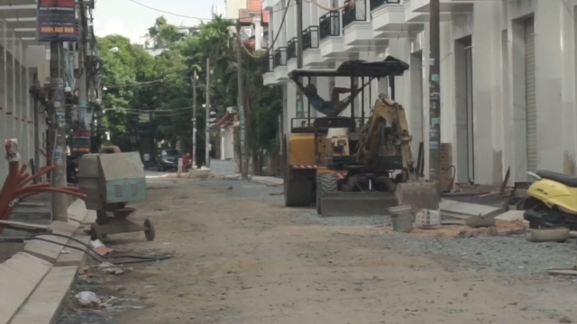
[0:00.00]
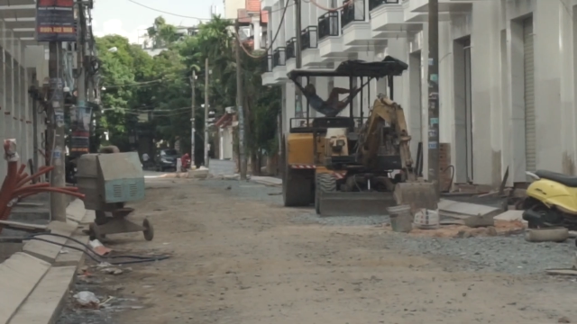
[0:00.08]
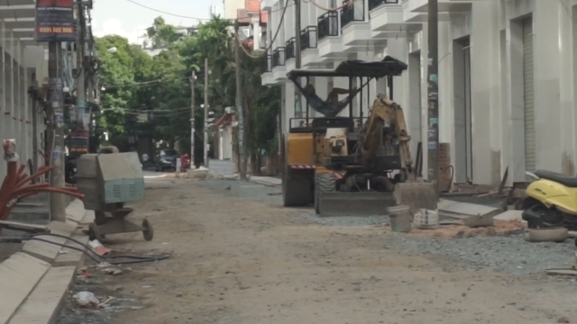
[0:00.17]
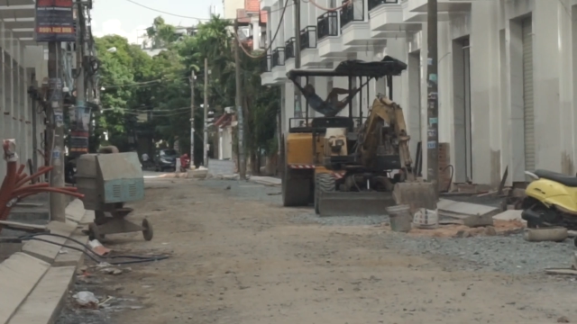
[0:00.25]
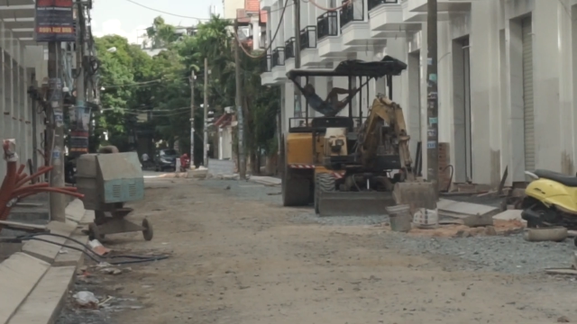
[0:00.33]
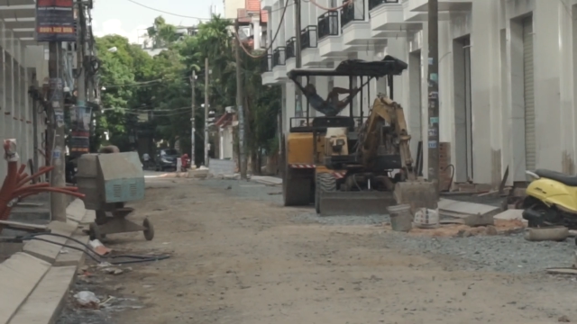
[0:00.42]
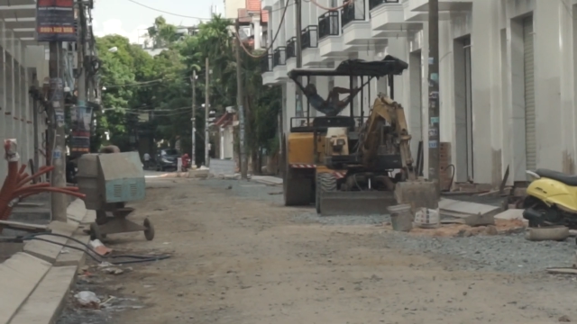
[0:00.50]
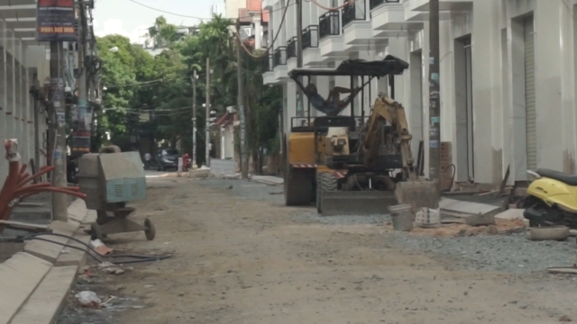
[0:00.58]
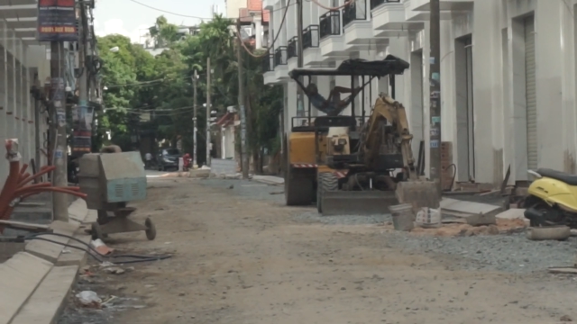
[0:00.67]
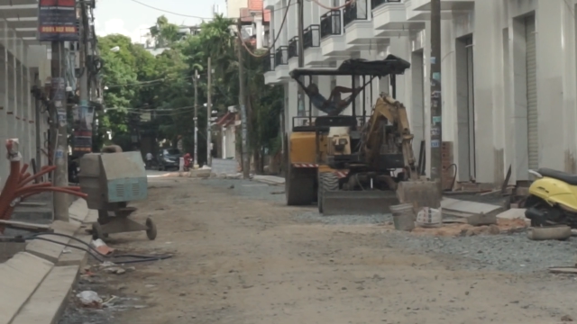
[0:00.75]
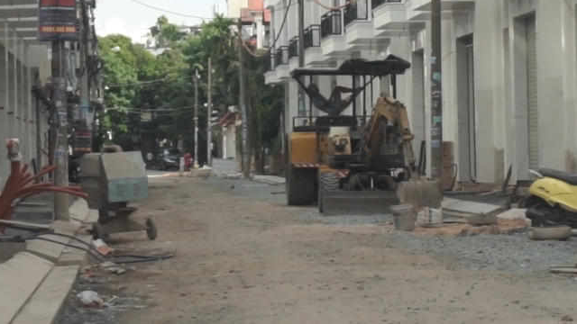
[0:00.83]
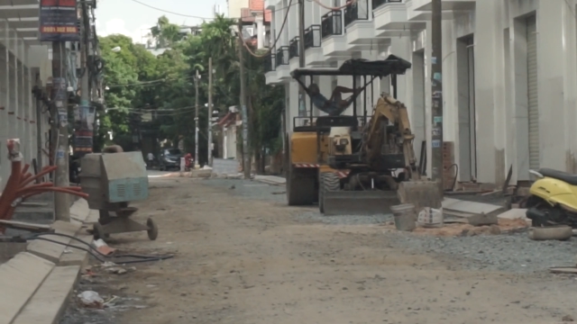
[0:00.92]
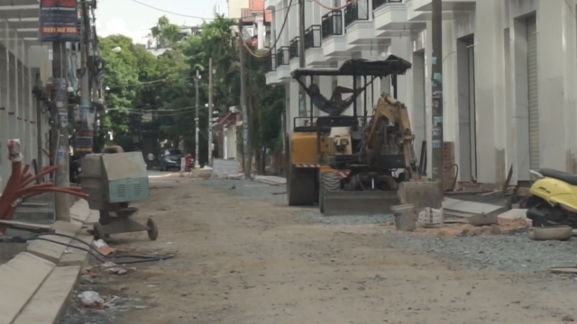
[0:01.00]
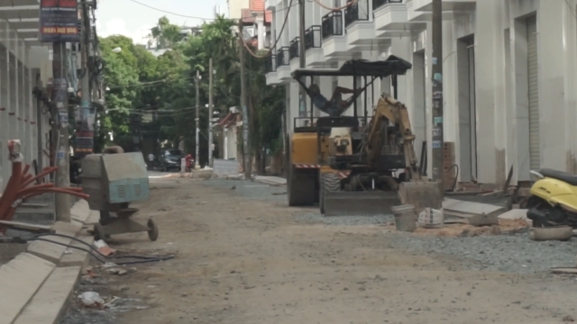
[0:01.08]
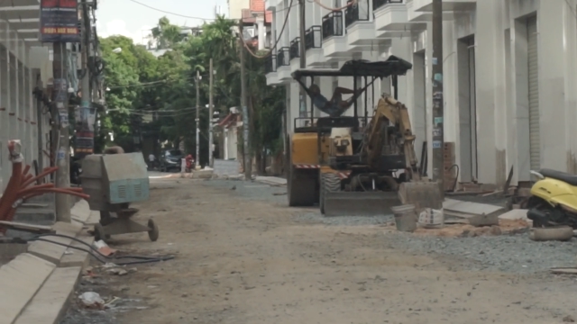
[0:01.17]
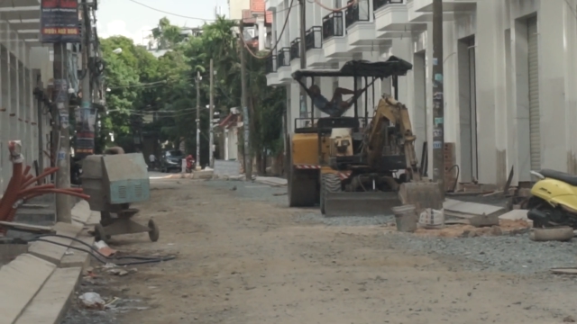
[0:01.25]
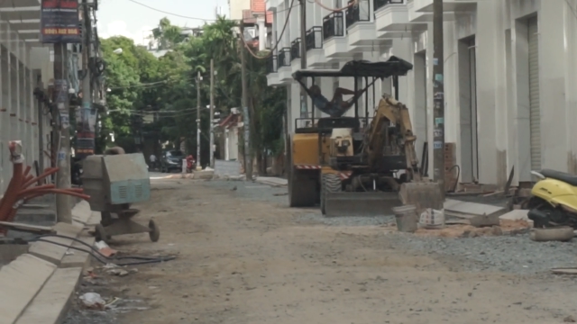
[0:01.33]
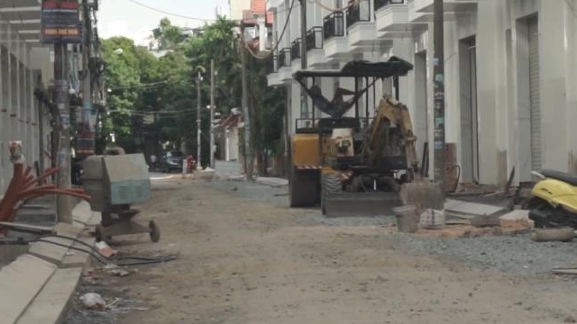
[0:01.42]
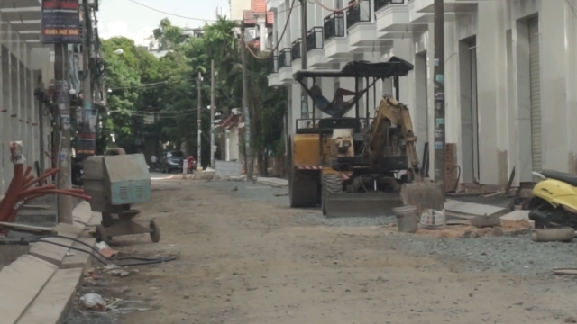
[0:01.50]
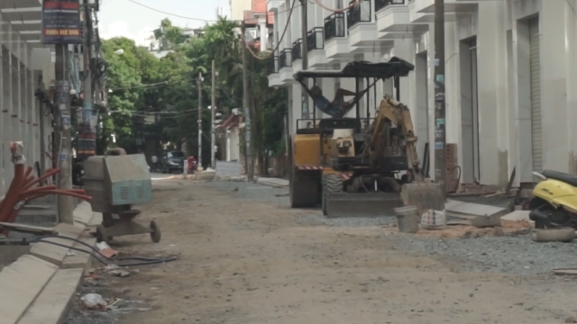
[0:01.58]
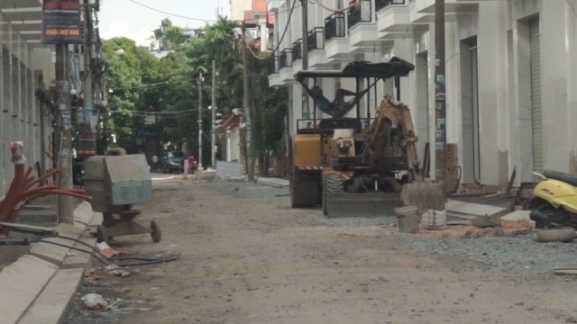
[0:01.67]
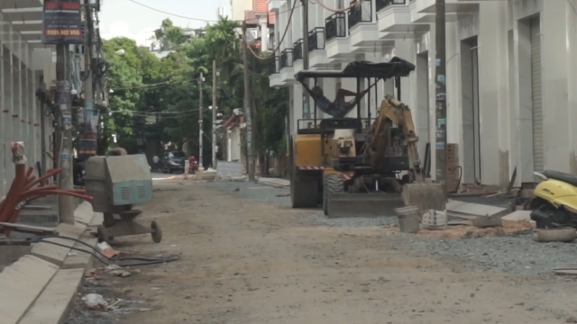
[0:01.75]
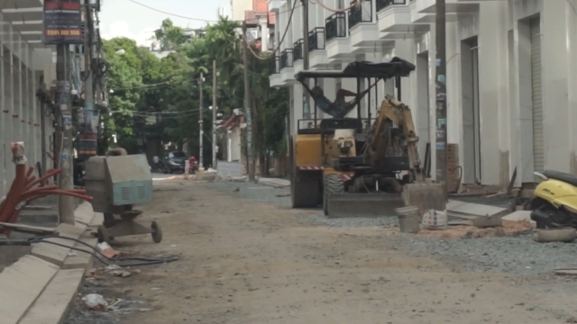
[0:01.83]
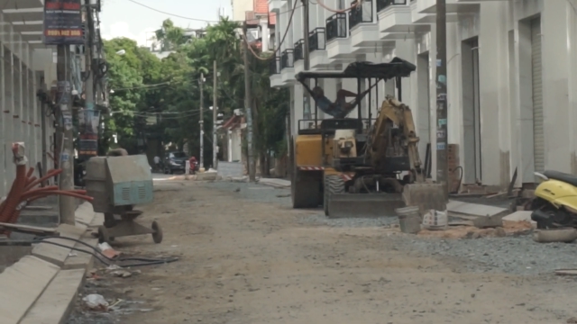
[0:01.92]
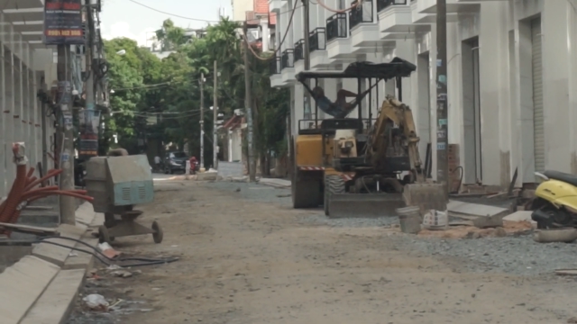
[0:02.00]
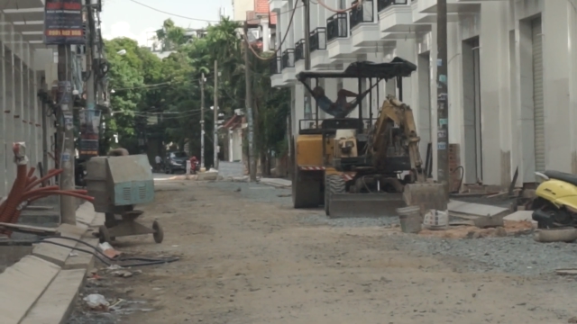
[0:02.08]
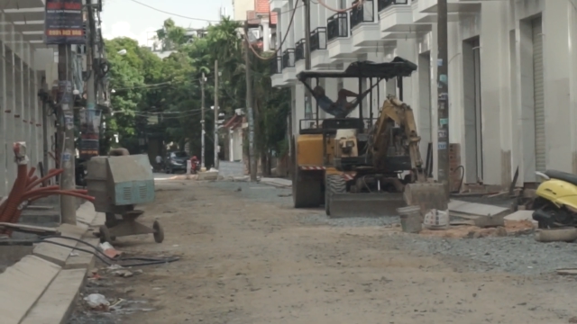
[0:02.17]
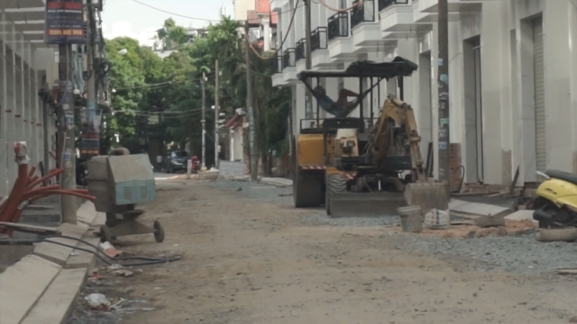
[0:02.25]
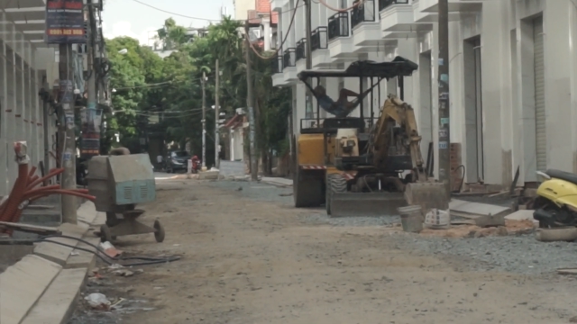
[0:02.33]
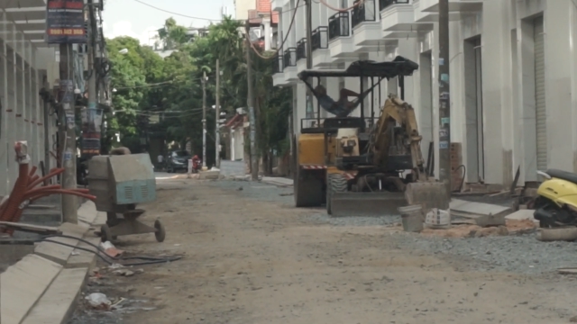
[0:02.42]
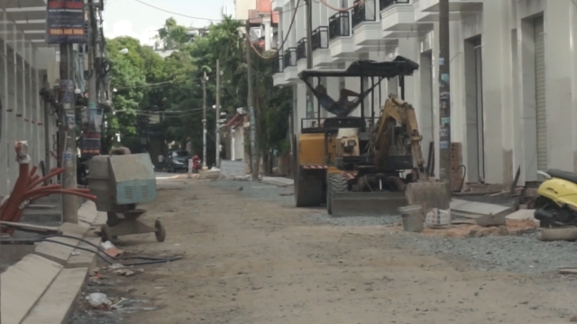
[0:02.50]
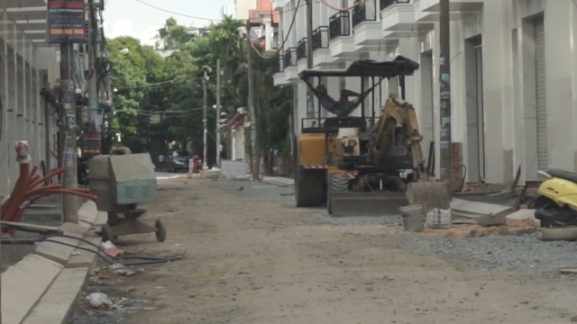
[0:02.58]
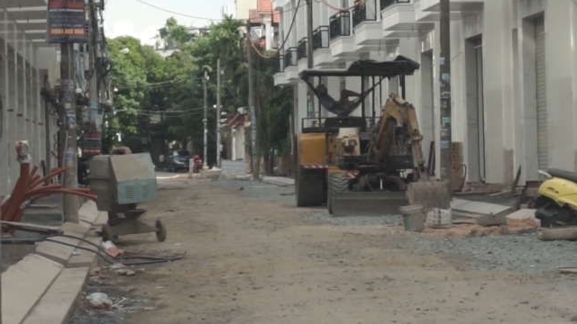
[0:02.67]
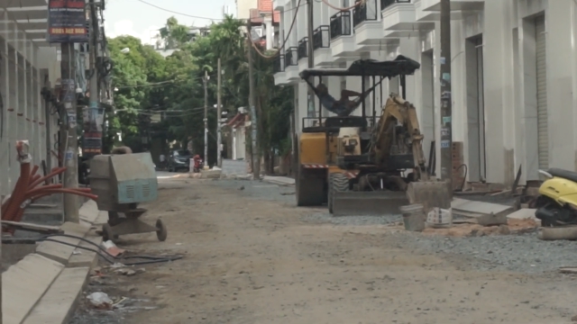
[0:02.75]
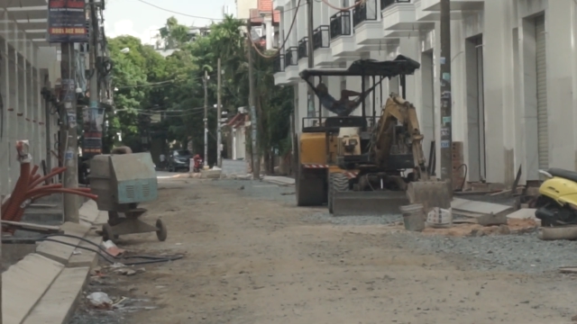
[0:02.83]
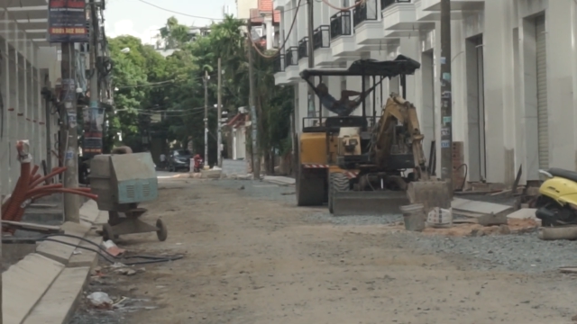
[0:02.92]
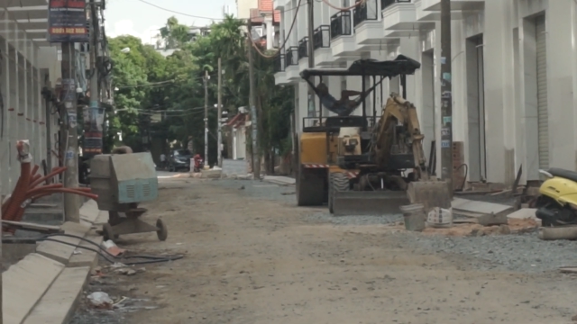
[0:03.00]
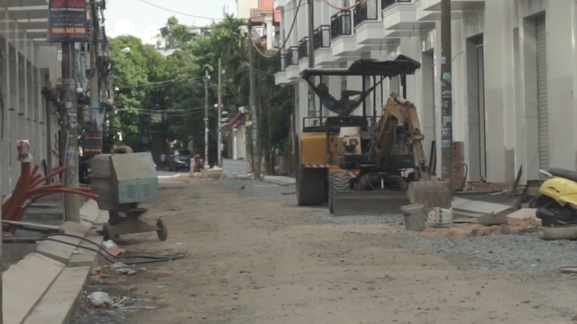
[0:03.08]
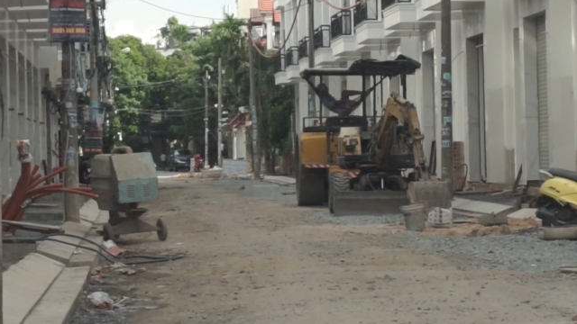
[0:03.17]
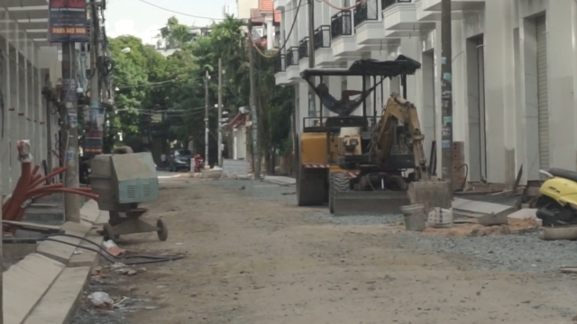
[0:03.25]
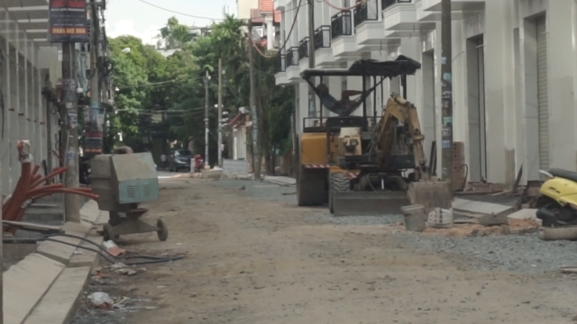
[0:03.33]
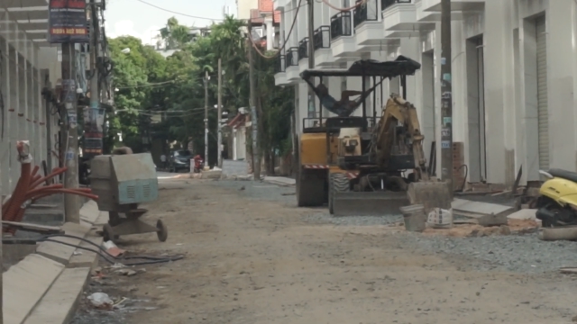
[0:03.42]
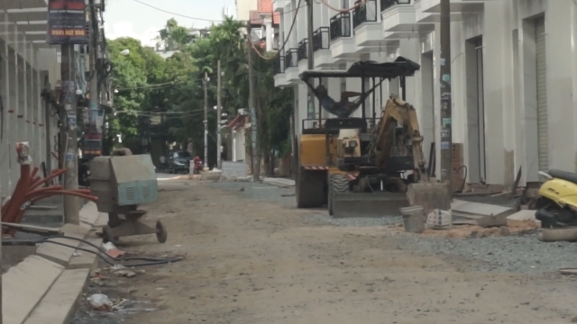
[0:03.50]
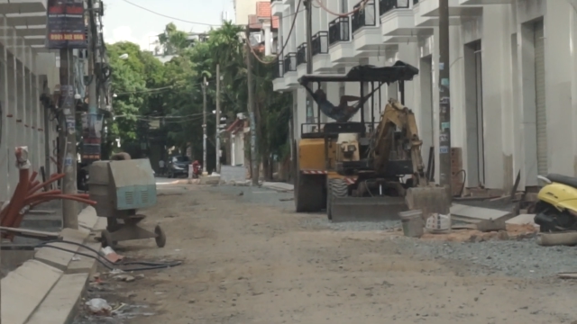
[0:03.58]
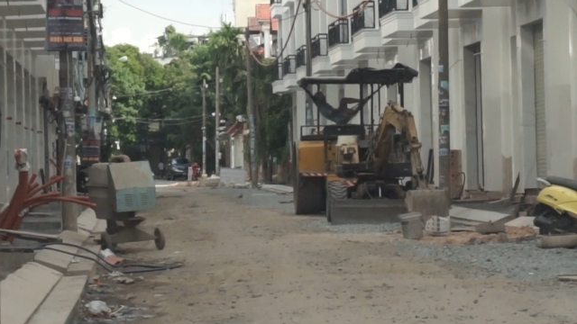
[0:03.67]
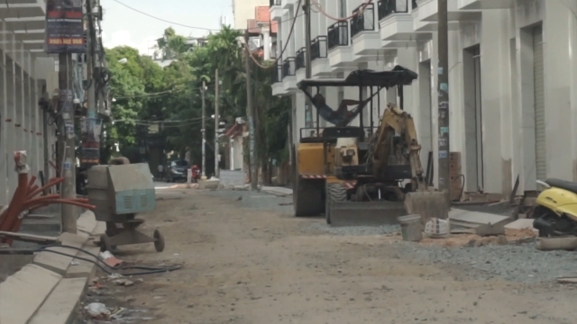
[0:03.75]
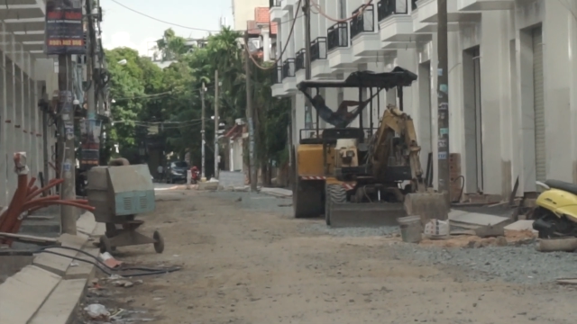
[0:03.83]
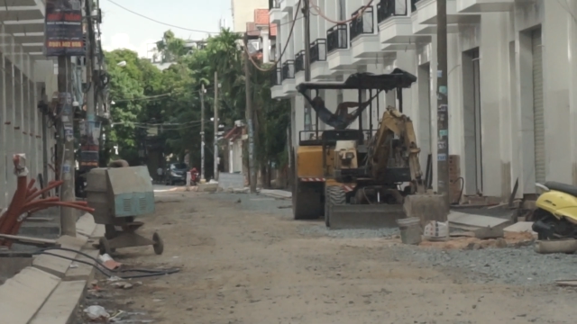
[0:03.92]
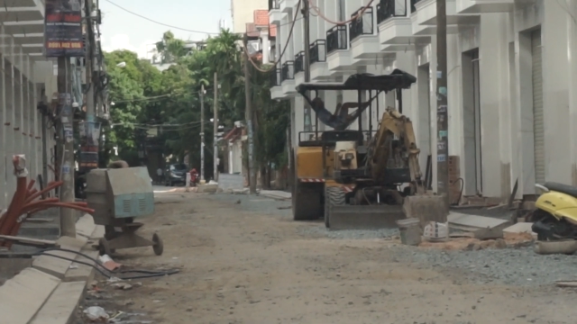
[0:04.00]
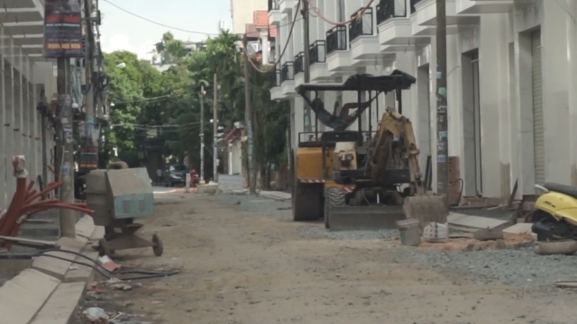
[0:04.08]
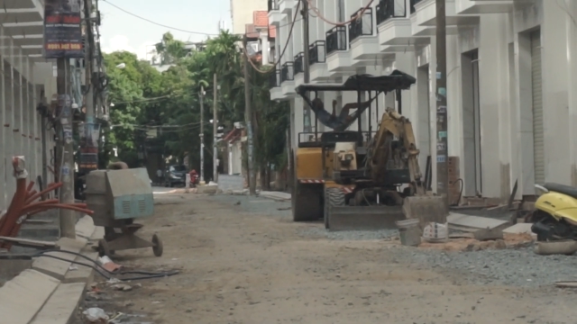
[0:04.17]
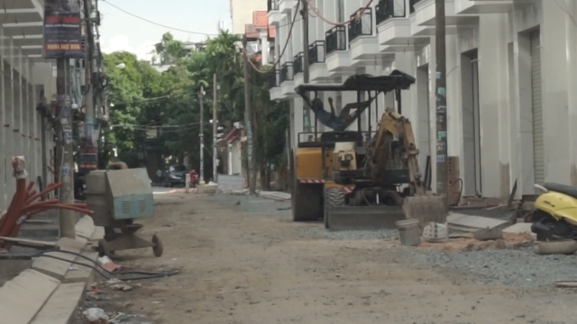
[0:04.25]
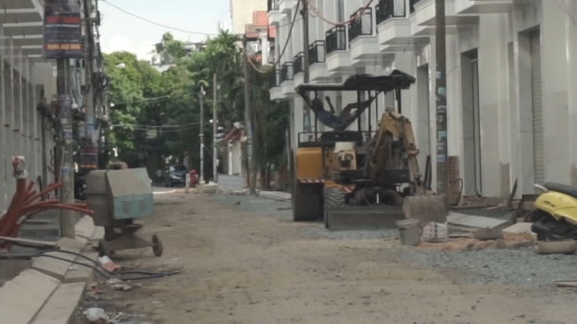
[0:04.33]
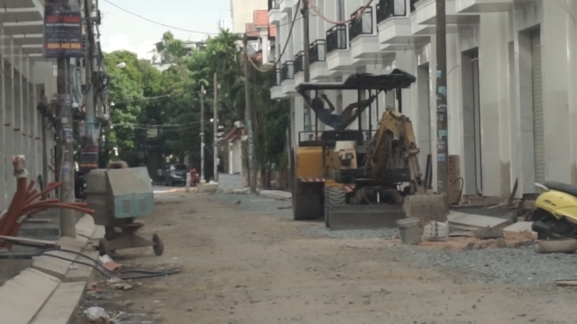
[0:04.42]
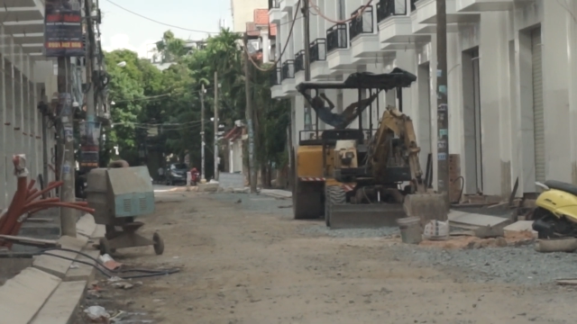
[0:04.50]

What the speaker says: (no speaker visible)